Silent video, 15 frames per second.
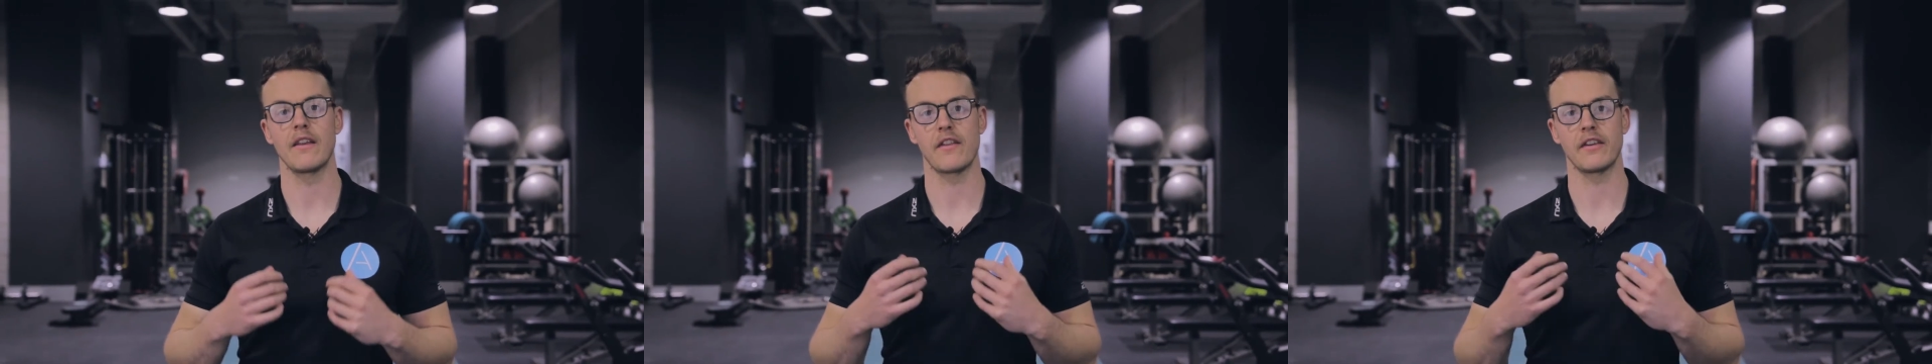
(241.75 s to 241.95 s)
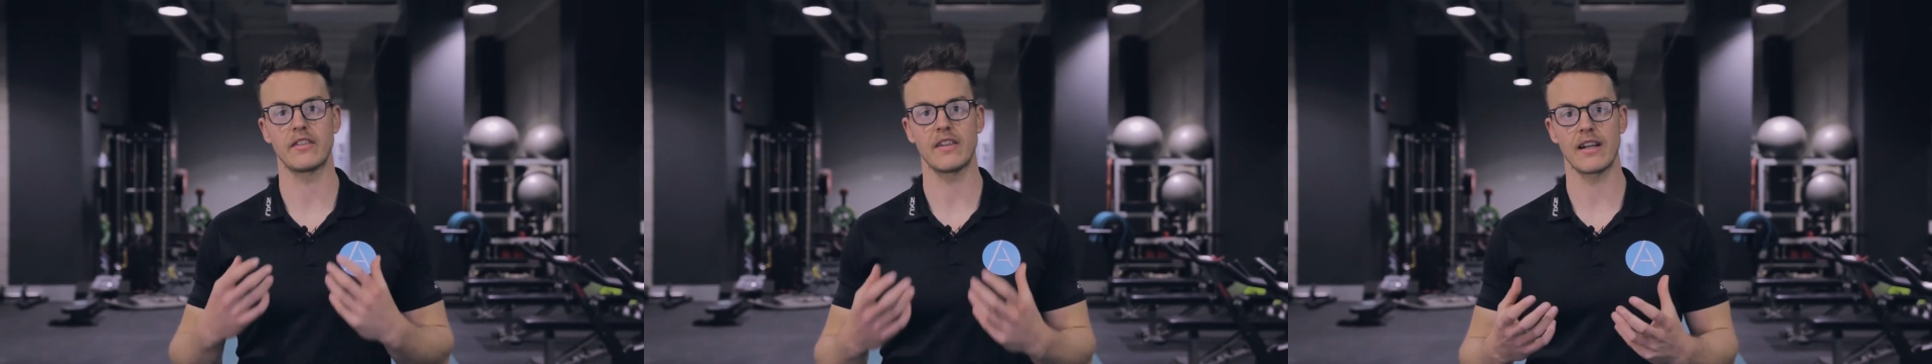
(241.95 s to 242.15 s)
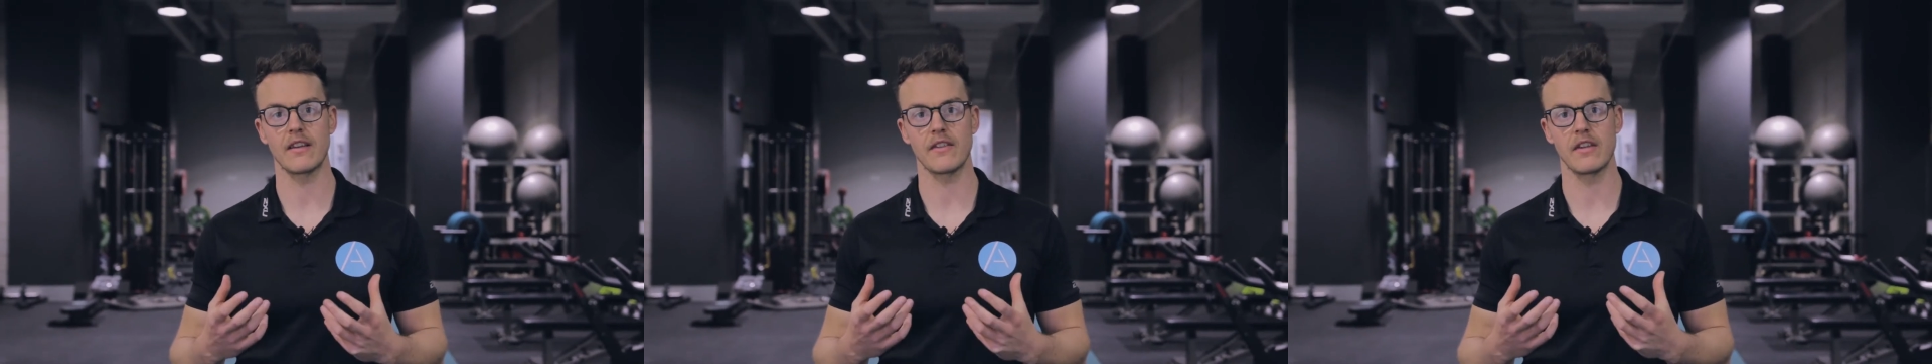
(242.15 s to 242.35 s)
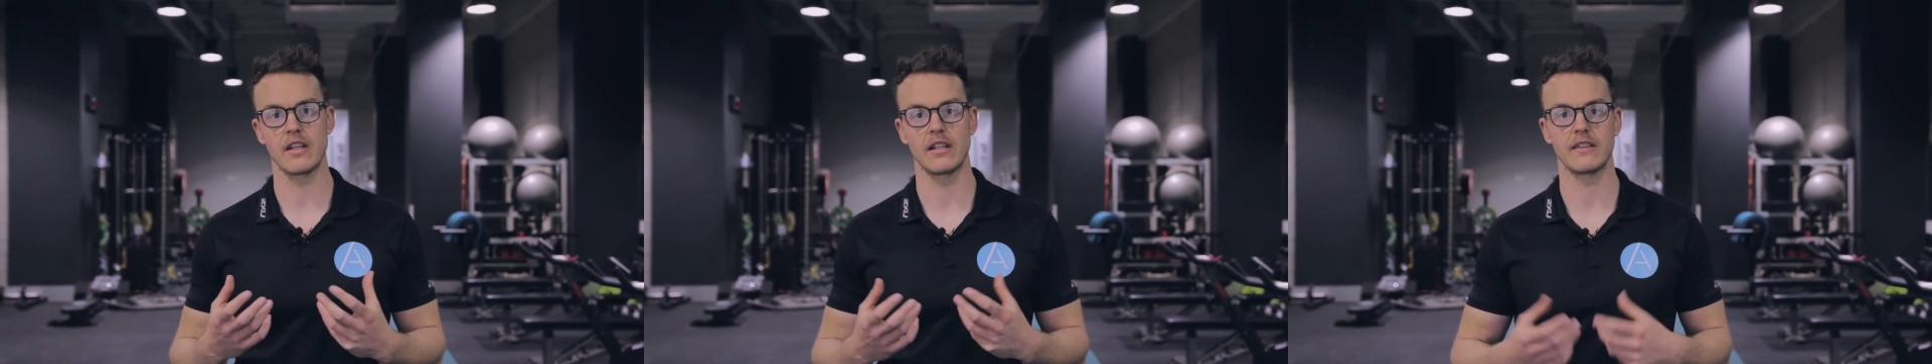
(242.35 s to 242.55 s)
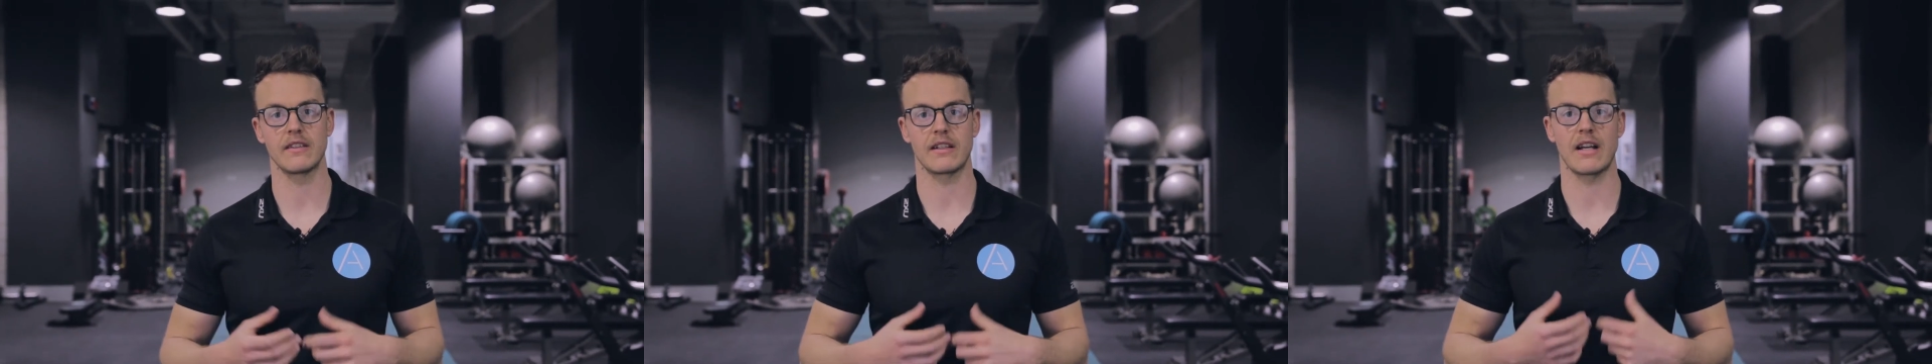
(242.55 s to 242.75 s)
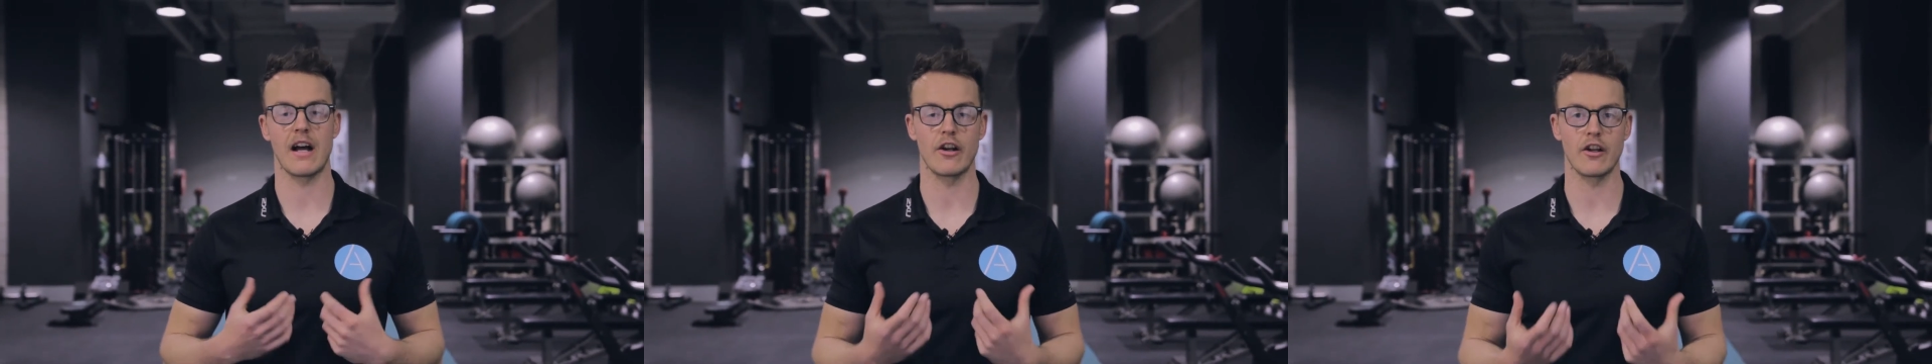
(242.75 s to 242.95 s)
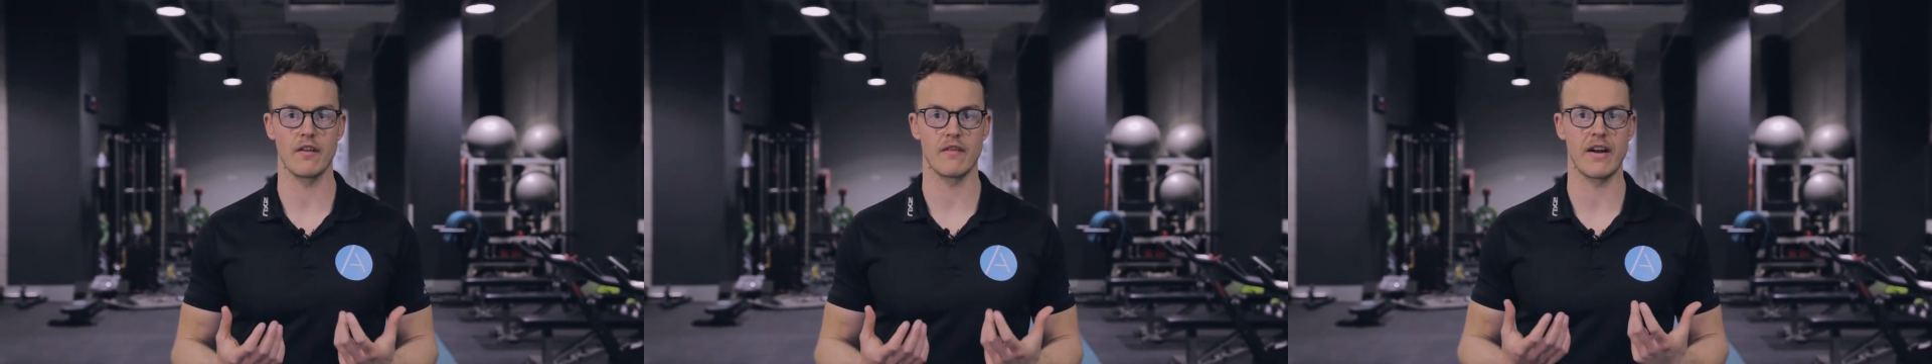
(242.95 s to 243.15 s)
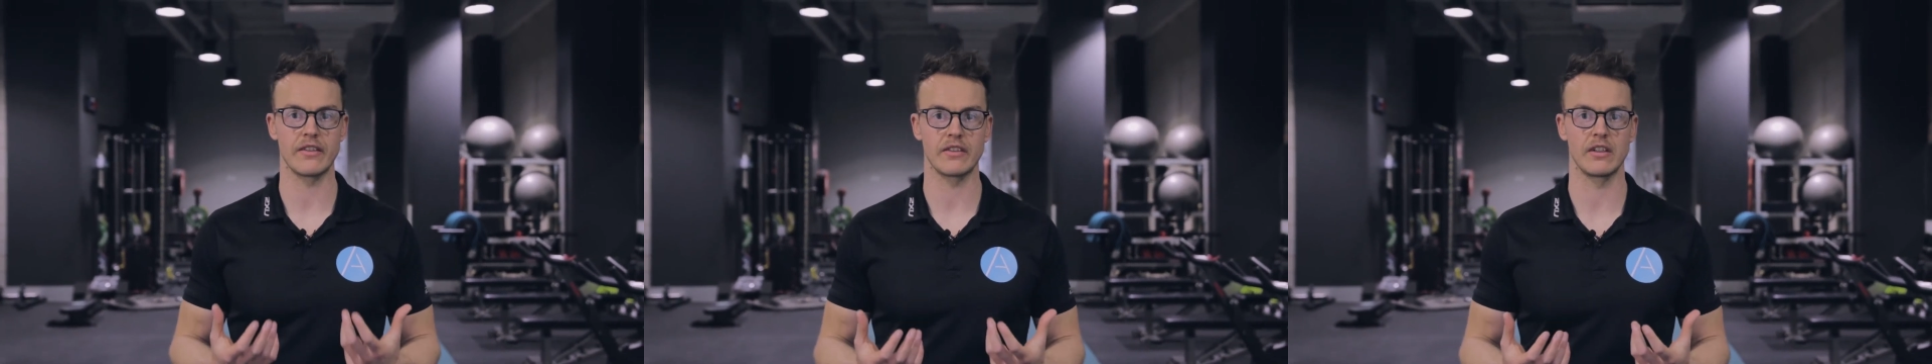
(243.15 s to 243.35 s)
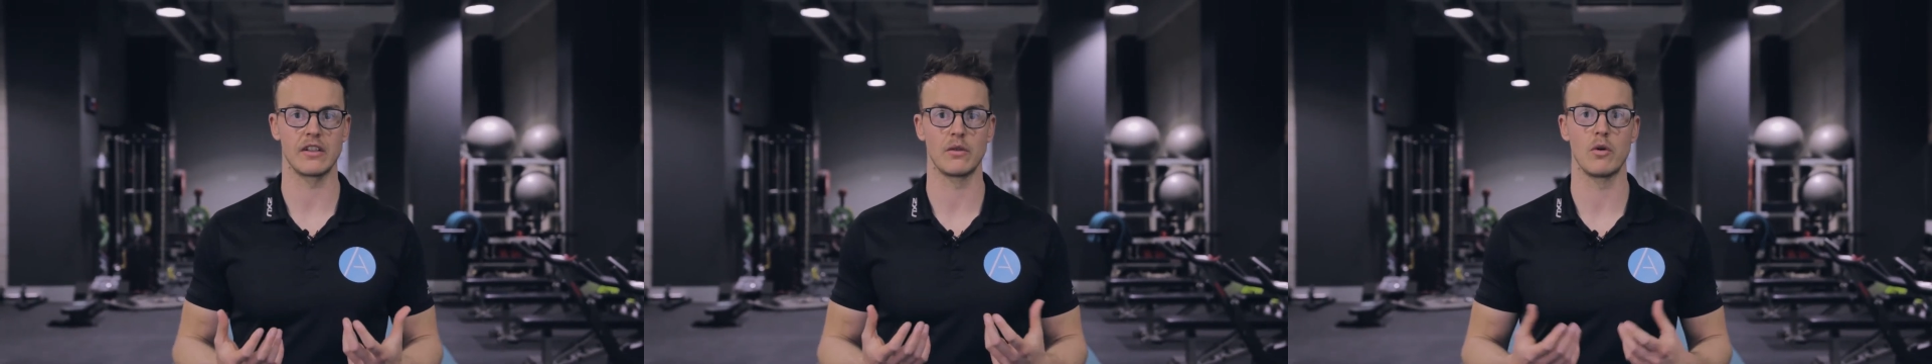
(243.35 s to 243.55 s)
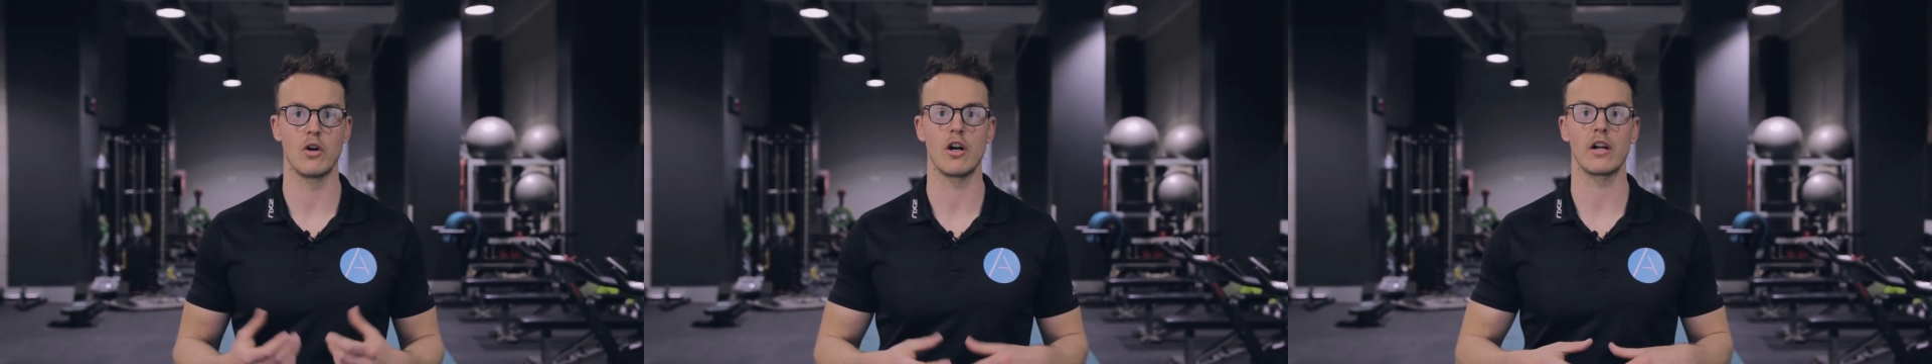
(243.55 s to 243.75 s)
the second thing is the
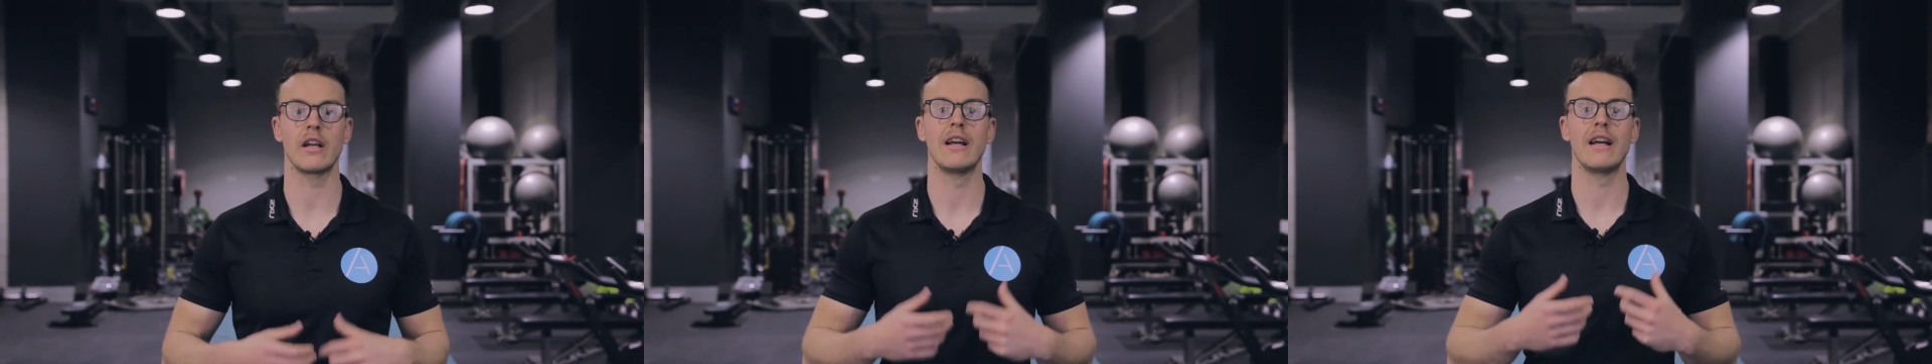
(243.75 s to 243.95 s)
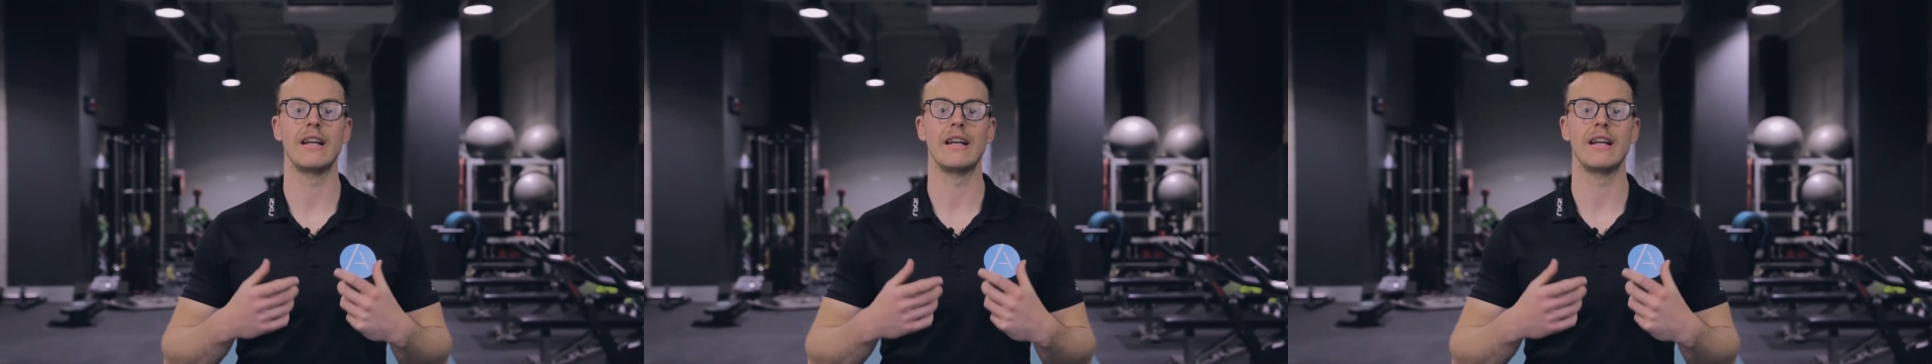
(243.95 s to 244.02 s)
cardiovascular work